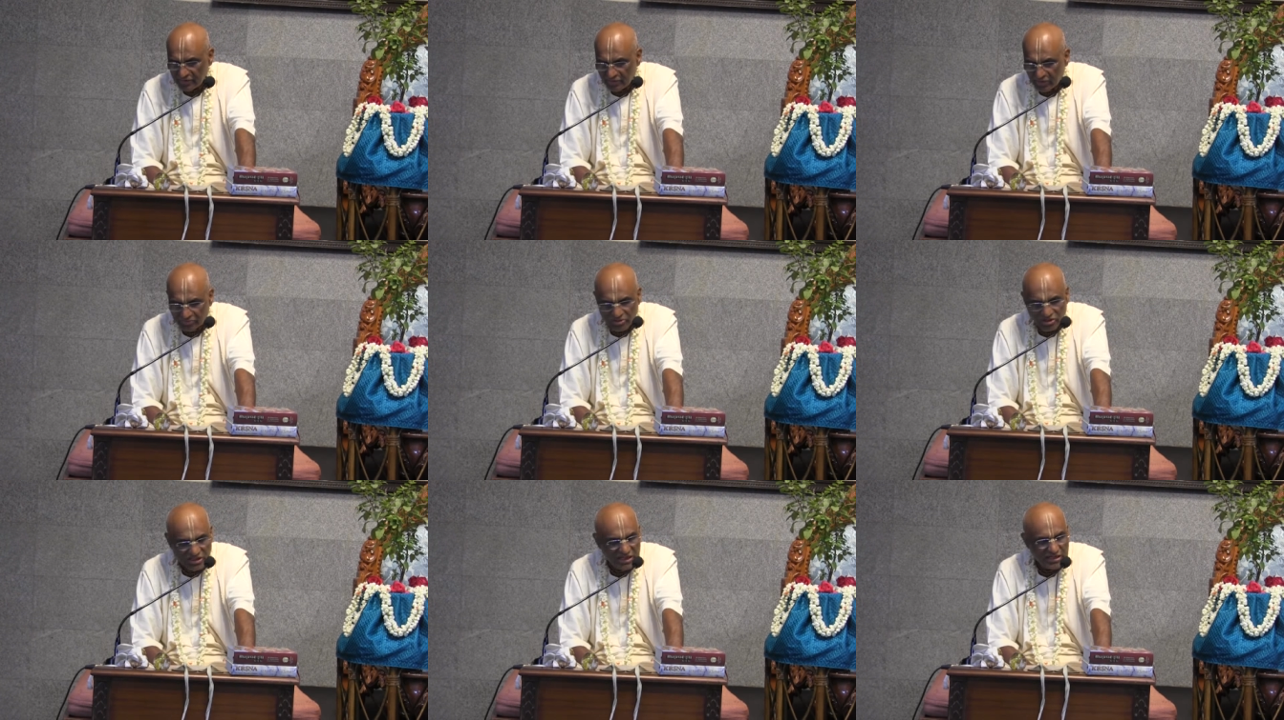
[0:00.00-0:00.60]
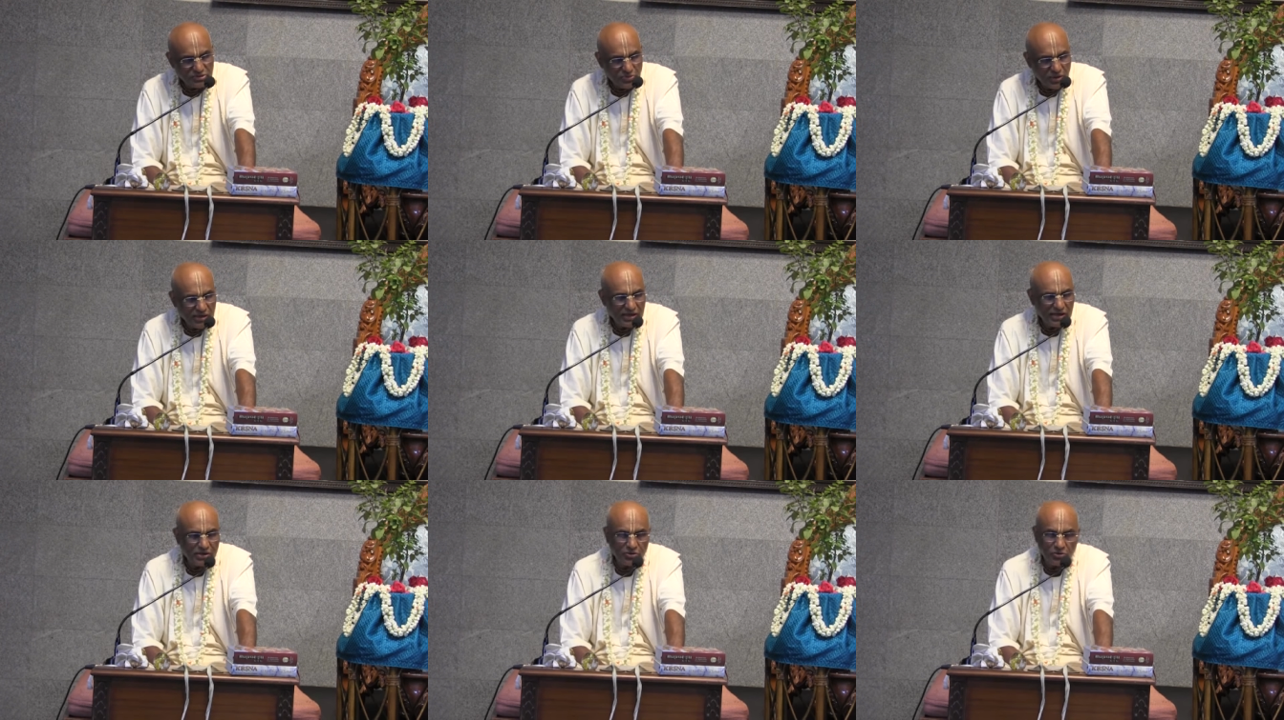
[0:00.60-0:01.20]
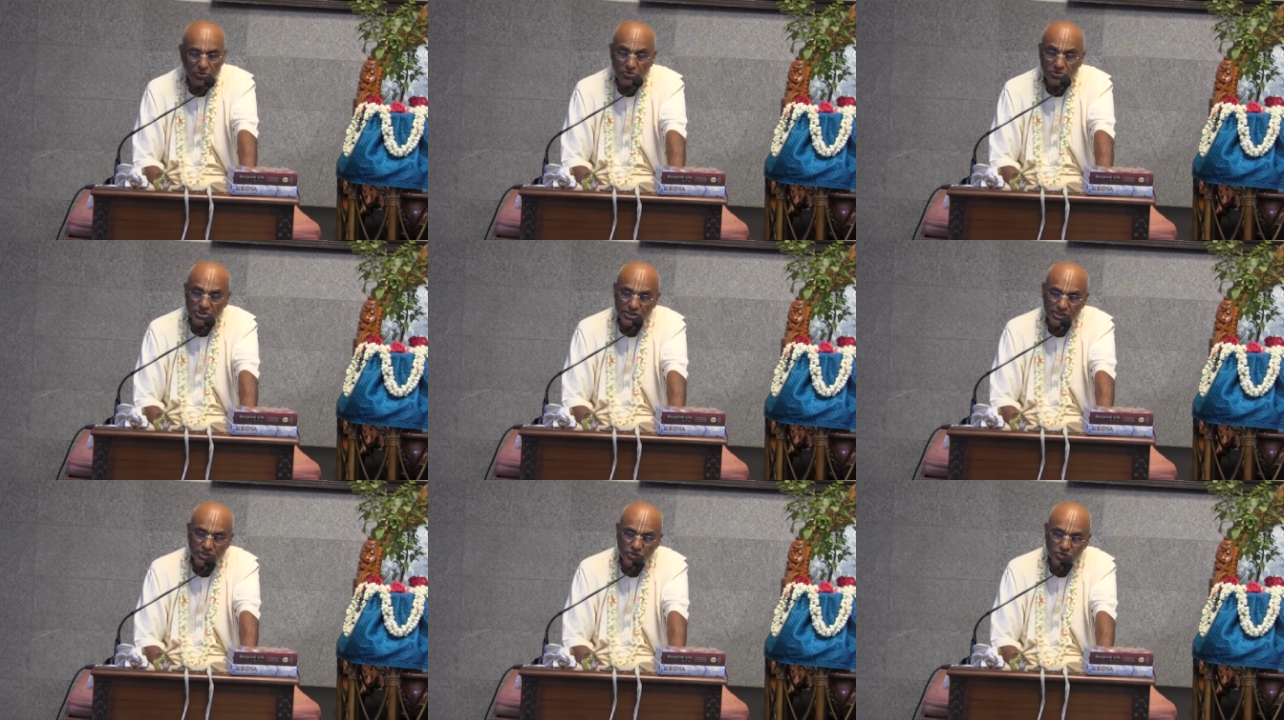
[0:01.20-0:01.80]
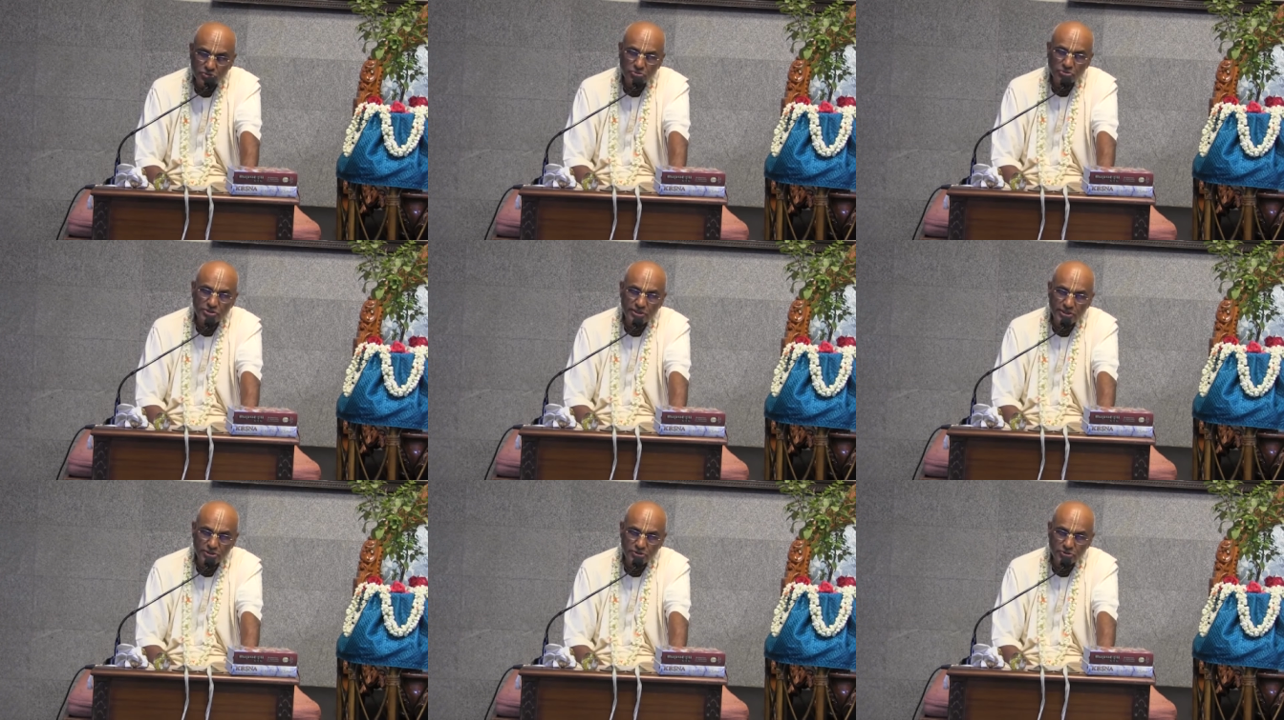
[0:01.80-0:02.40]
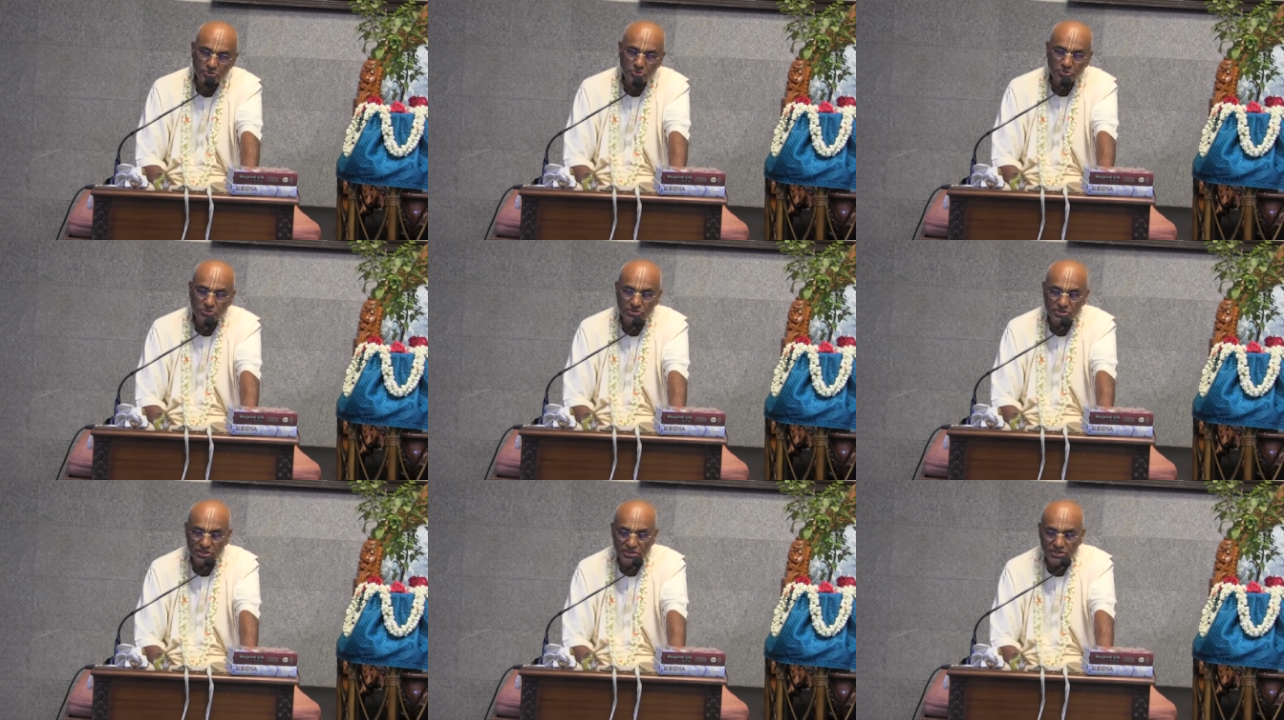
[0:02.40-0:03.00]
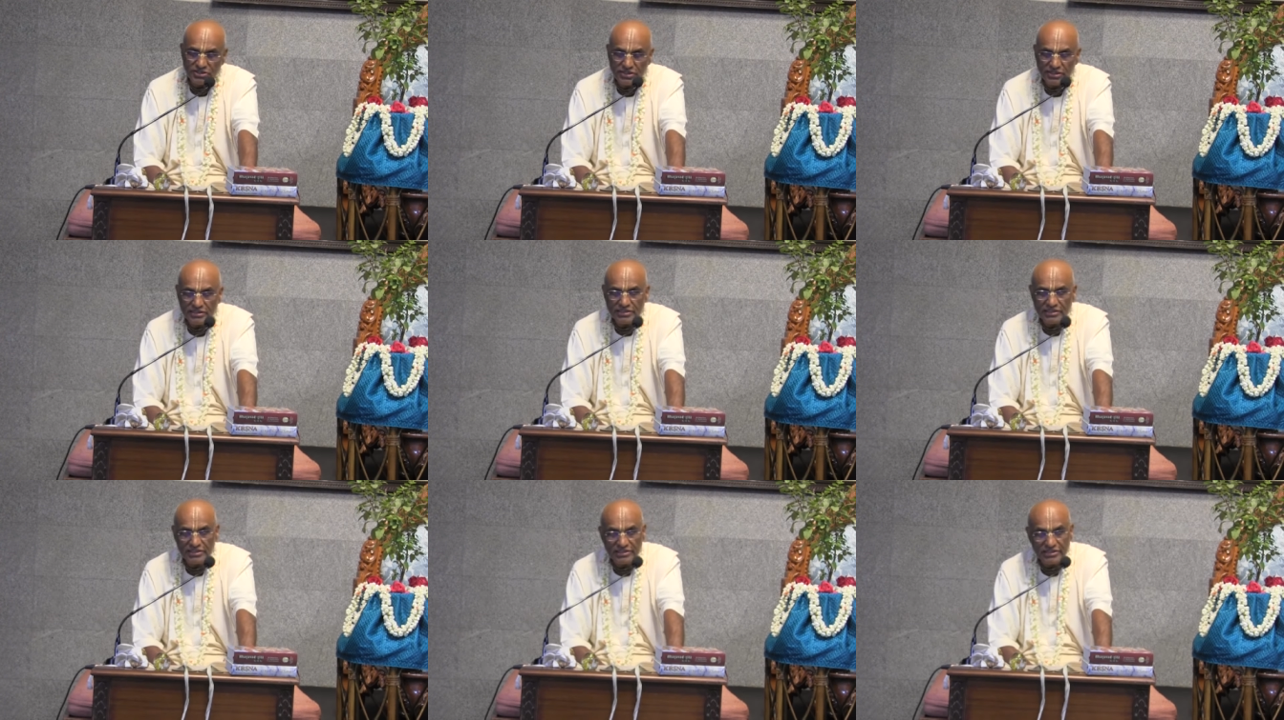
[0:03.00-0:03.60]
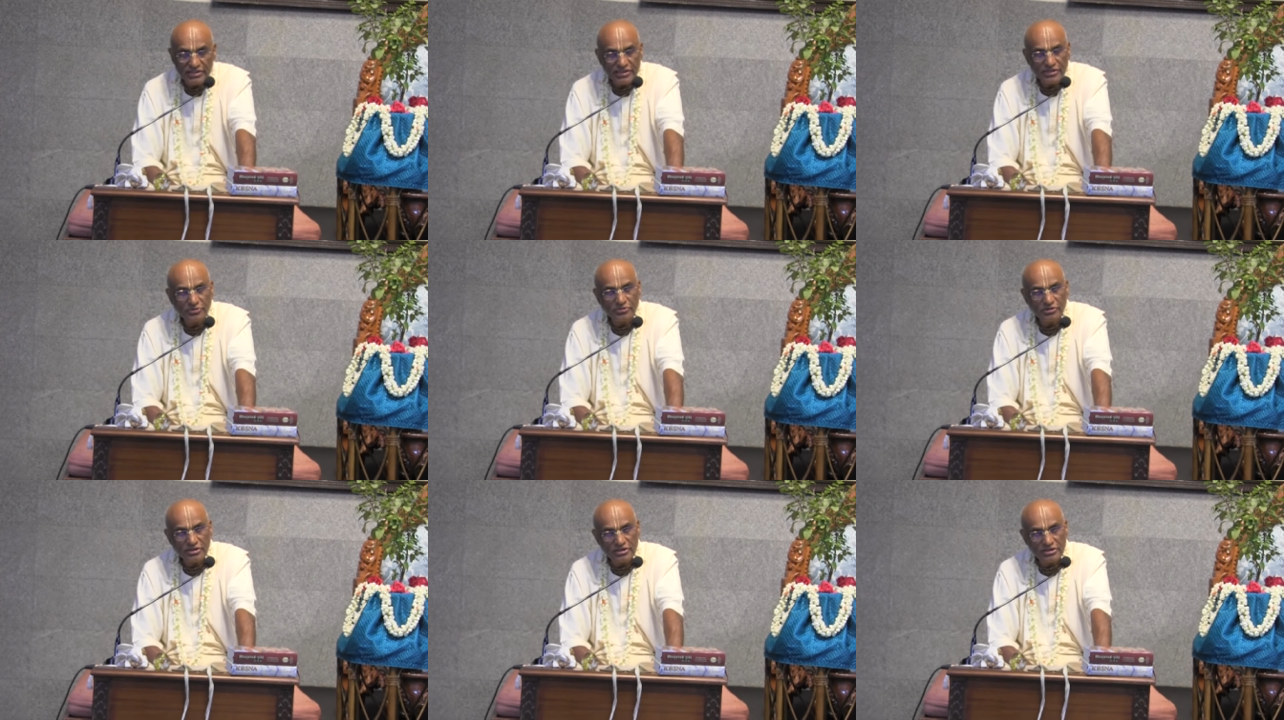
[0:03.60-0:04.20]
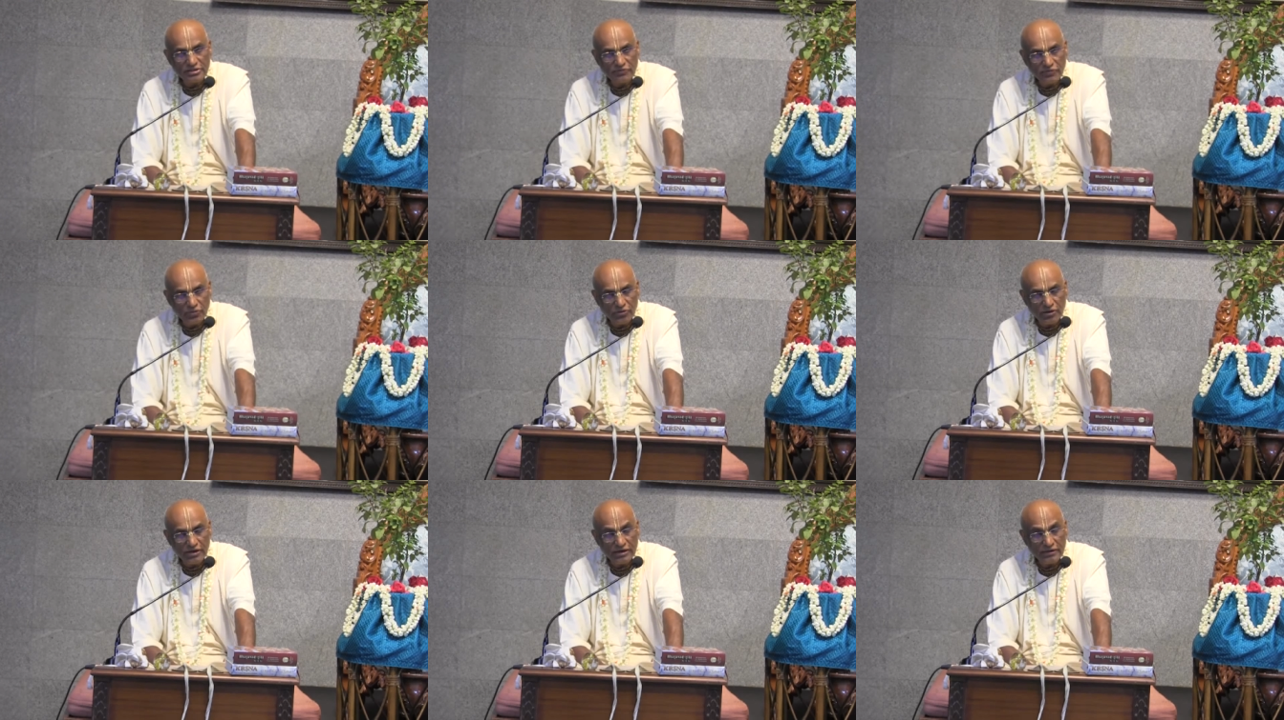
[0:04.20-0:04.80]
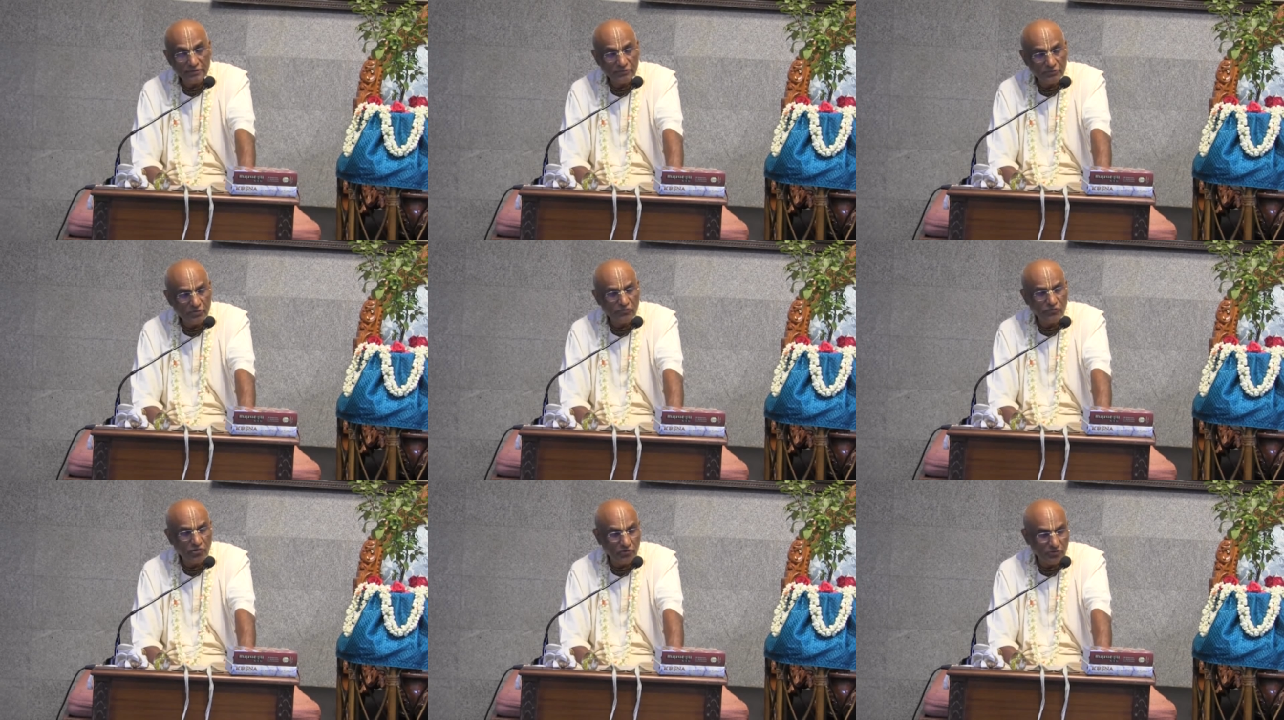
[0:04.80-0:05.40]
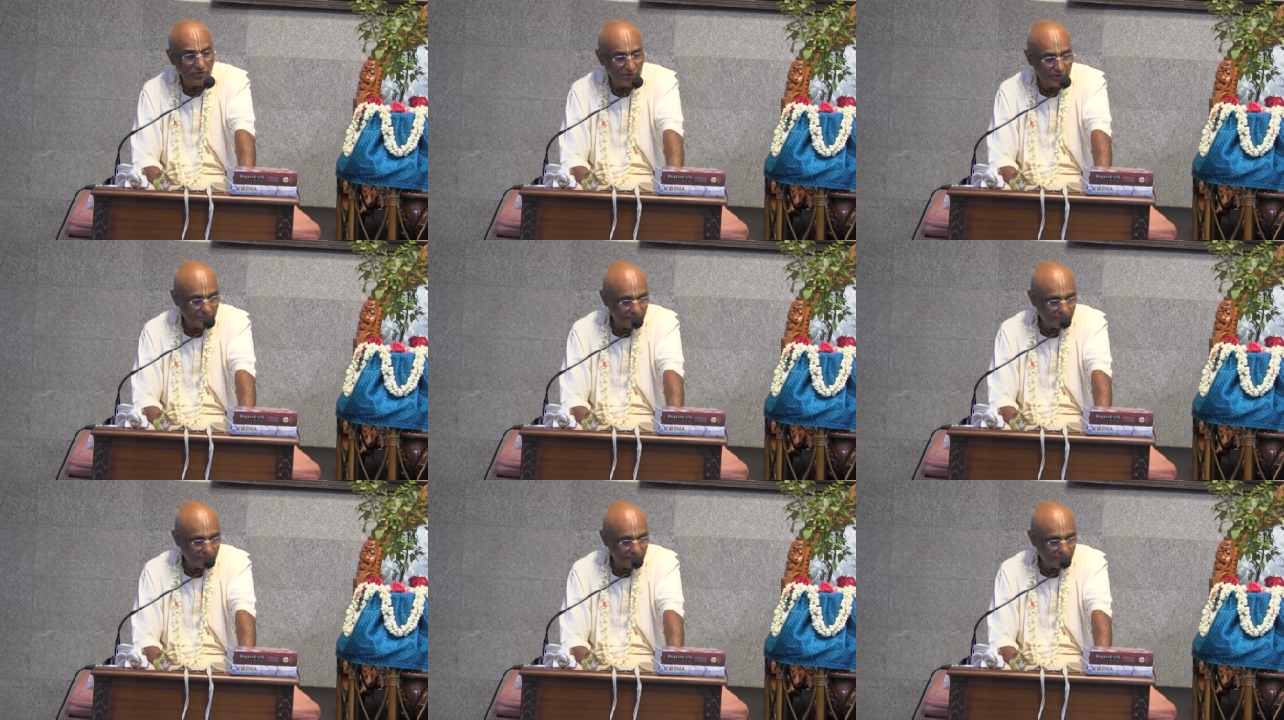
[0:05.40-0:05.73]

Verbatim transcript: From stage 1, I had to go to stage 2, stage 2 to stage 3, stage 3 to stage 4. I had to move forward.